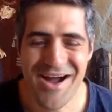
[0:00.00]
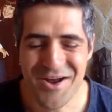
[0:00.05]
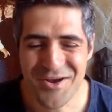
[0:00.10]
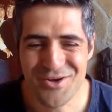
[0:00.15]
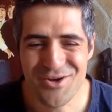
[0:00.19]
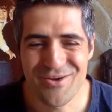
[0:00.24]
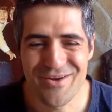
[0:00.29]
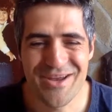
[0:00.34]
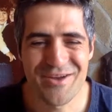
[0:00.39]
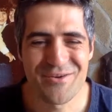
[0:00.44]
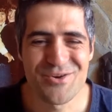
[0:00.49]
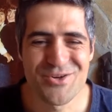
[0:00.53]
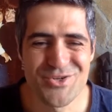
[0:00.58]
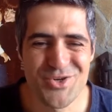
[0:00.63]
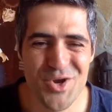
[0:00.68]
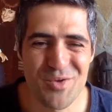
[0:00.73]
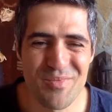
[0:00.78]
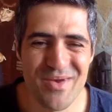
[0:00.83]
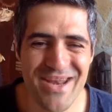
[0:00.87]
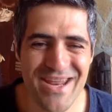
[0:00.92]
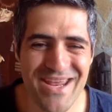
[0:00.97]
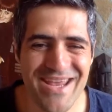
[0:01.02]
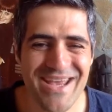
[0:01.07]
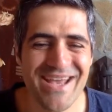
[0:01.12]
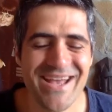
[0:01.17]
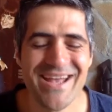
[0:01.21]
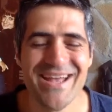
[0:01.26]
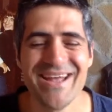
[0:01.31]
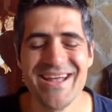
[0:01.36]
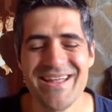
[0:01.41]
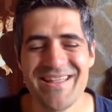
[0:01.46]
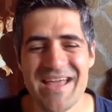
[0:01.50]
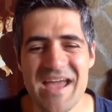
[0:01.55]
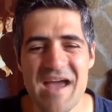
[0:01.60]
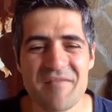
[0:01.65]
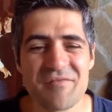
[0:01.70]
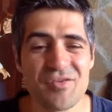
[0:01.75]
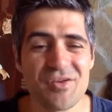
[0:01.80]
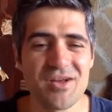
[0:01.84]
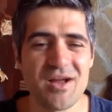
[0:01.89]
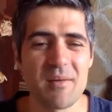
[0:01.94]
Hungary, or Germany. They
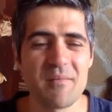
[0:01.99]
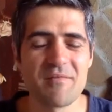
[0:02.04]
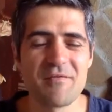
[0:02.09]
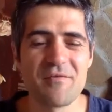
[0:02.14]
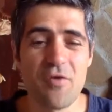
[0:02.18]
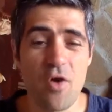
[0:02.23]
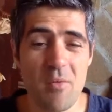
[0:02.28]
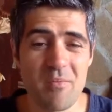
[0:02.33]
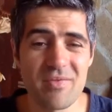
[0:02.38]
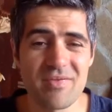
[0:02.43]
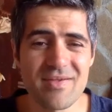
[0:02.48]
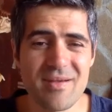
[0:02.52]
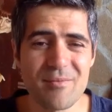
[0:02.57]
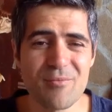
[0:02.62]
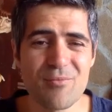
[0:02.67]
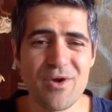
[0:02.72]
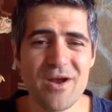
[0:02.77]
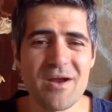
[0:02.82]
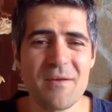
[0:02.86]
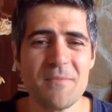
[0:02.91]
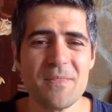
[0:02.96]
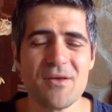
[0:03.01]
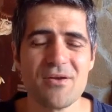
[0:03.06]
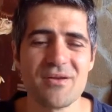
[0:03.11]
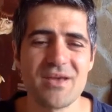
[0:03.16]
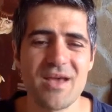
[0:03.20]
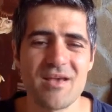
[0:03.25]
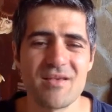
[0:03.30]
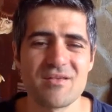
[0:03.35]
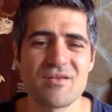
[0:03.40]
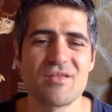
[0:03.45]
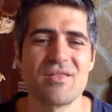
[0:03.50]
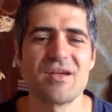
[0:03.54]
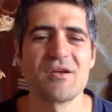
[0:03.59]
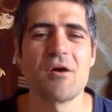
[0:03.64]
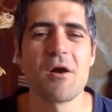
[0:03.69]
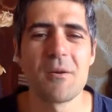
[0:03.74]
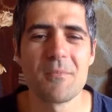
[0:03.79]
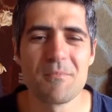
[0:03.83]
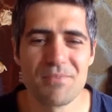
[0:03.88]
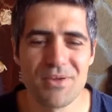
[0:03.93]
have to come from somewhere. Okay, so
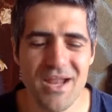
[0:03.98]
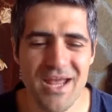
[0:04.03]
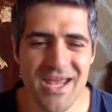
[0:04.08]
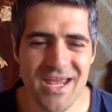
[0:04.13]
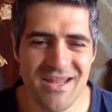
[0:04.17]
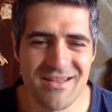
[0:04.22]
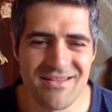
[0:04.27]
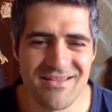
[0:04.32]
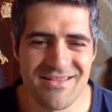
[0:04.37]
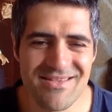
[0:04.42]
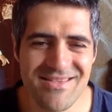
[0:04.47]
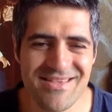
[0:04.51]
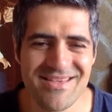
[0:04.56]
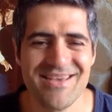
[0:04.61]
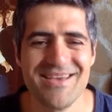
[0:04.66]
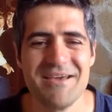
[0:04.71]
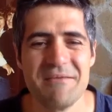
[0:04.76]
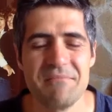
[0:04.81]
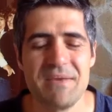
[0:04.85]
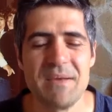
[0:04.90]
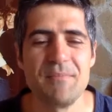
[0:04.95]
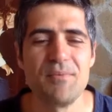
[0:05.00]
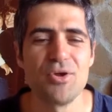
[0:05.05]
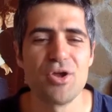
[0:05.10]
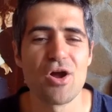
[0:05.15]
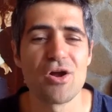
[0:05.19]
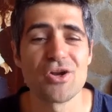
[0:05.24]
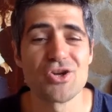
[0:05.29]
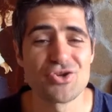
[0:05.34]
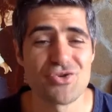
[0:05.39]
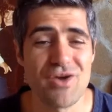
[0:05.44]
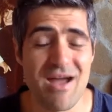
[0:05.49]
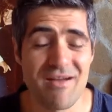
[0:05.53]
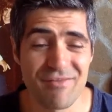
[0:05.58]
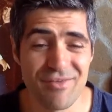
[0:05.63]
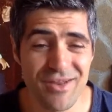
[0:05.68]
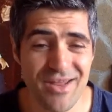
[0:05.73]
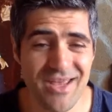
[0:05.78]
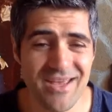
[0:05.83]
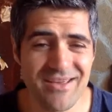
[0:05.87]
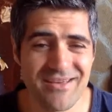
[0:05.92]
there are planes. People are
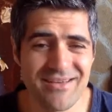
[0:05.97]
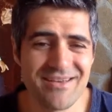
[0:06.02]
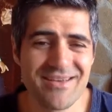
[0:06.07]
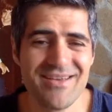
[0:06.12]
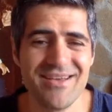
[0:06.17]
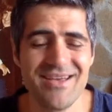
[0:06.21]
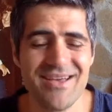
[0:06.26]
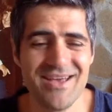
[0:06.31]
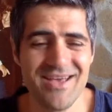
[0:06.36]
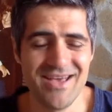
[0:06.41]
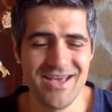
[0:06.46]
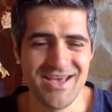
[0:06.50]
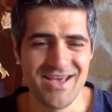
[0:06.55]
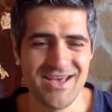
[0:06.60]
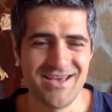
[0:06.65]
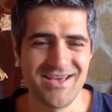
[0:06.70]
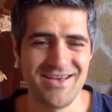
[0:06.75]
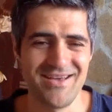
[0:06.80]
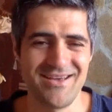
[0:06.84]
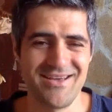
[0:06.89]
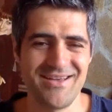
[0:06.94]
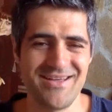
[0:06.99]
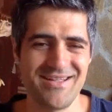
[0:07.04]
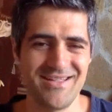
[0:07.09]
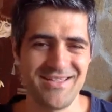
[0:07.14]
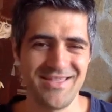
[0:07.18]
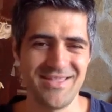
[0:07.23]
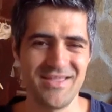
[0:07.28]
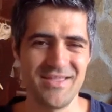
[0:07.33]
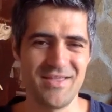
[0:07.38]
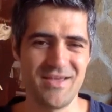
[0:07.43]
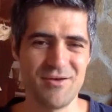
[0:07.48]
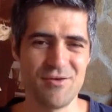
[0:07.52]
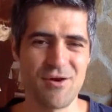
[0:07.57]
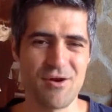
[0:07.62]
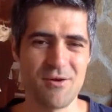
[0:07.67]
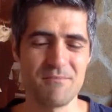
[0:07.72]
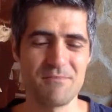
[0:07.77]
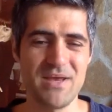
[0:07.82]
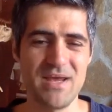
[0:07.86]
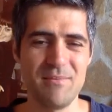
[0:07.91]
traveling. Uh, there
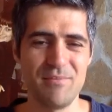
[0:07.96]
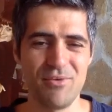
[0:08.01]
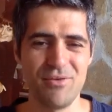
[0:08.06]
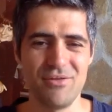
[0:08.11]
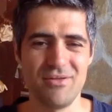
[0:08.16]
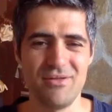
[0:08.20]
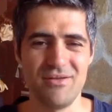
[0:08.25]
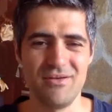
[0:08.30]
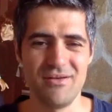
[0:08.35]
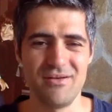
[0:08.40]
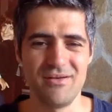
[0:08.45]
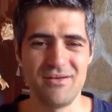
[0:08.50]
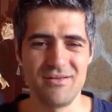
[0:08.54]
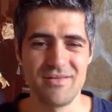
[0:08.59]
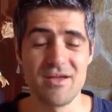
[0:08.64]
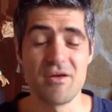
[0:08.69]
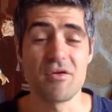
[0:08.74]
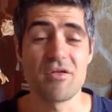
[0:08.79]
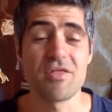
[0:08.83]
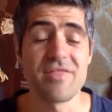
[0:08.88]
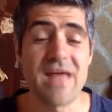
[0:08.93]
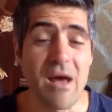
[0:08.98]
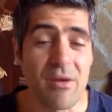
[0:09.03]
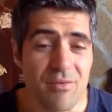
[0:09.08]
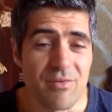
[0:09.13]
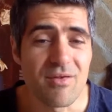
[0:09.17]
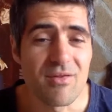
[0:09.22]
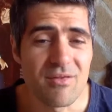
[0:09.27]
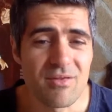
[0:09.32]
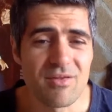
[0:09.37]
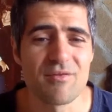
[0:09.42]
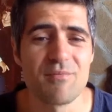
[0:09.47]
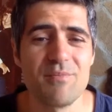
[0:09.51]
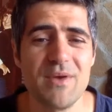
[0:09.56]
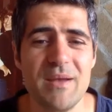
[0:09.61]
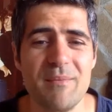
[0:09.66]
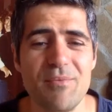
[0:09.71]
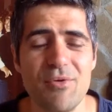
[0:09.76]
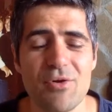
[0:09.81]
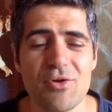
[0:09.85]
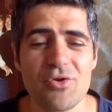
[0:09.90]
are people. Uh, there are thousands of
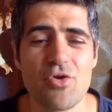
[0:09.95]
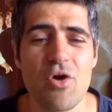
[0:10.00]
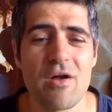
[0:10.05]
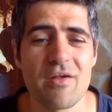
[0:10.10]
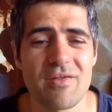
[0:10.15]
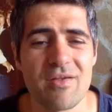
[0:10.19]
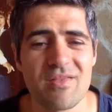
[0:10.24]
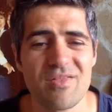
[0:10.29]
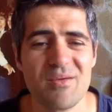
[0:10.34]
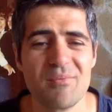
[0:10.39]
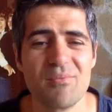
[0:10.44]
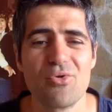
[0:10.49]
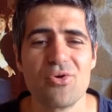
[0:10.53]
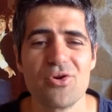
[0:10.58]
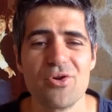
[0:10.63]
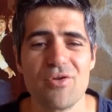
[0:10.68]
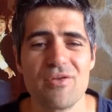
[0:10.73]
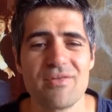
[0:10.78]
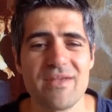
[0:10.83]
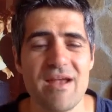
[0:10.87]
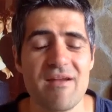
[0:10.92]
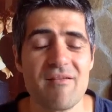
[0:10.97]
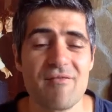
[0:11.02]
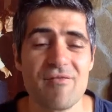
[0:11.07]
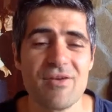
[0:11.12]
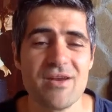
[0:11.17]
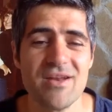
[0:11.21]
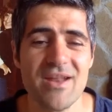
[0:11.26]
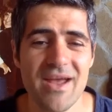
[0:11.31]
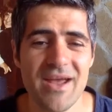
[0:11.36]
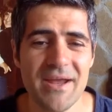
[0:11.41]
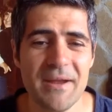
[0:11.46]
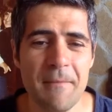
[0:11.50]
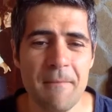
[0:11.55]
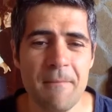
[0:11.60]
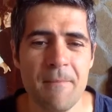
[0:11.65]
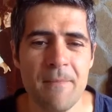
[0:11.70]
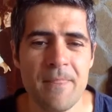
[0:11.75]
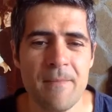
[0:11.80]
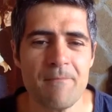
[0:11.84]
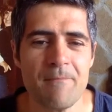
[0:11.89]
people crossing the borders every day,